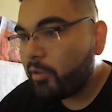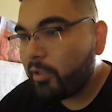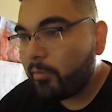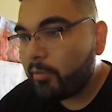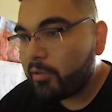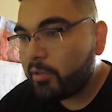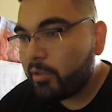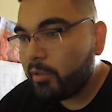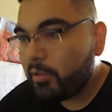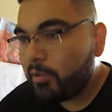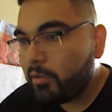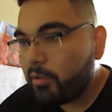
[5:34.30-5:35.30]
Let me
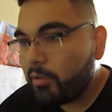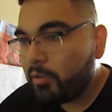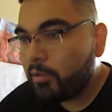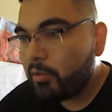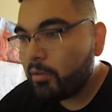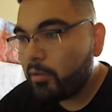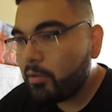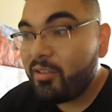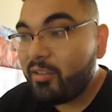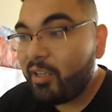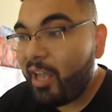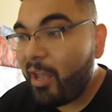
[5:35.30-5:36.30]
see.
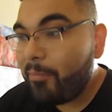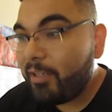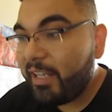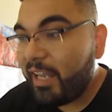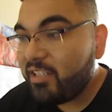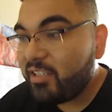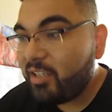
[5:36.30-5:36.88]
Application